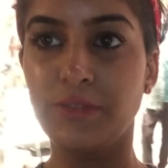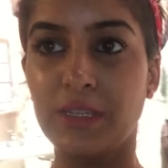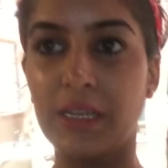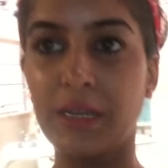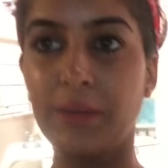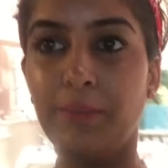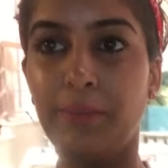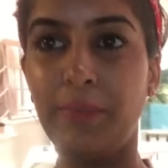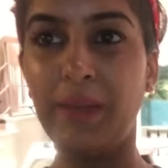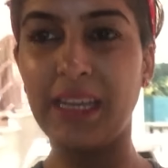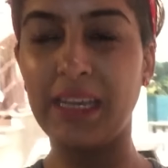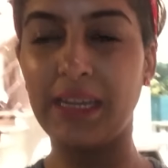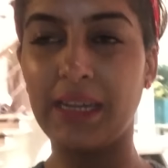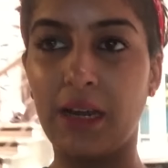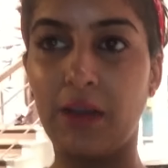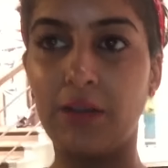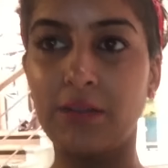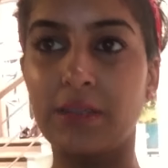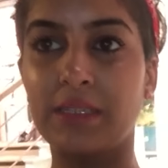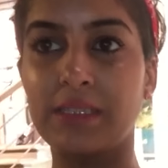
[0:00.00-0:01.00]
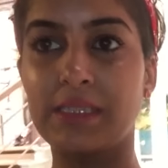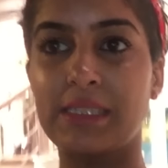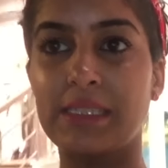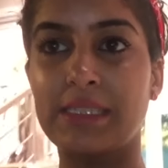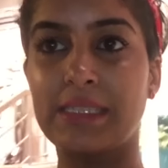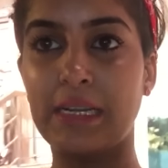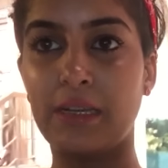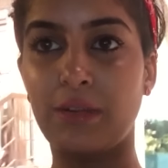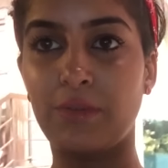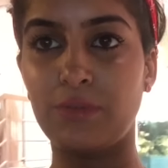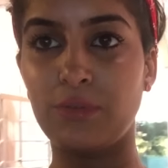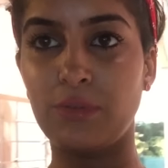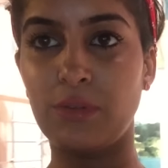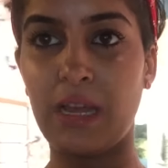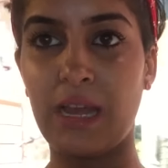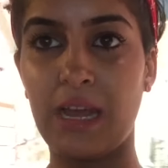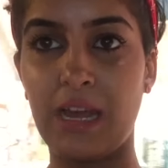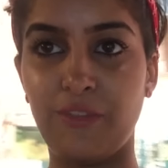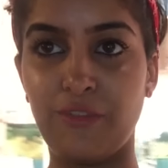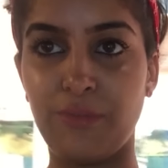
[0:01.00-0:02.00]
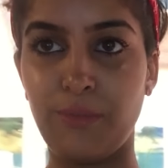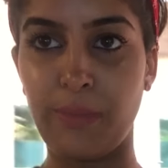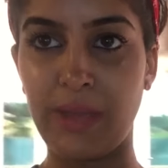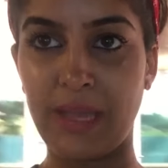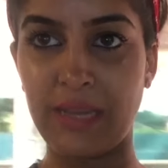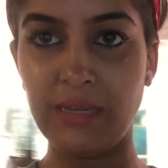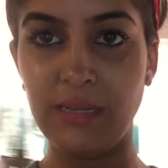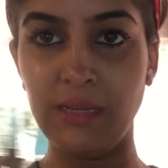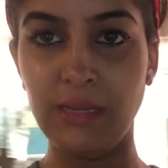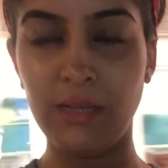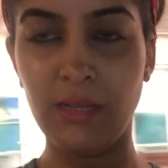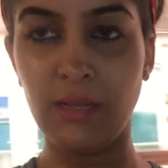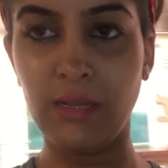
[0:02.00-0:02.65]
You can make it out. This is the set of 2.5 Men.